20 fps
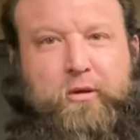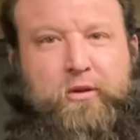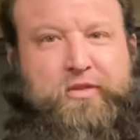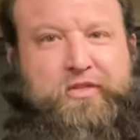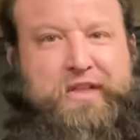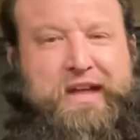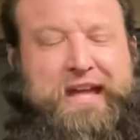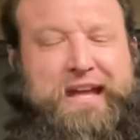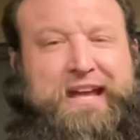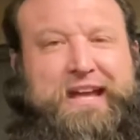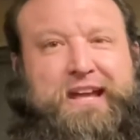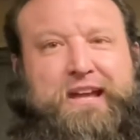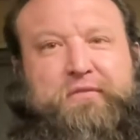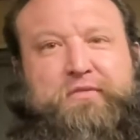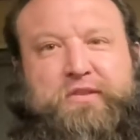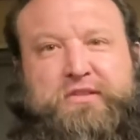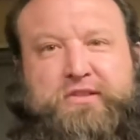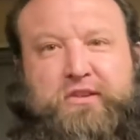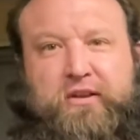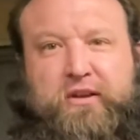thing if
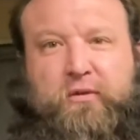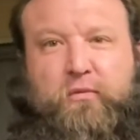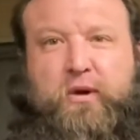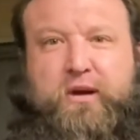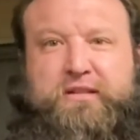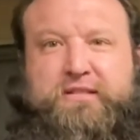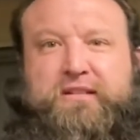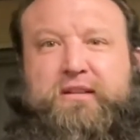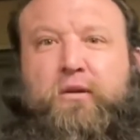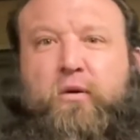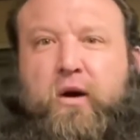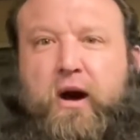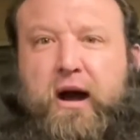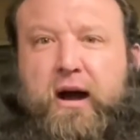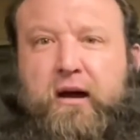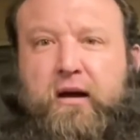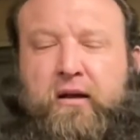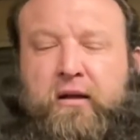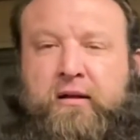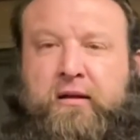it's only once in a
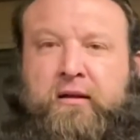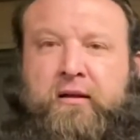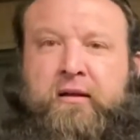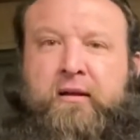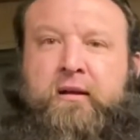while.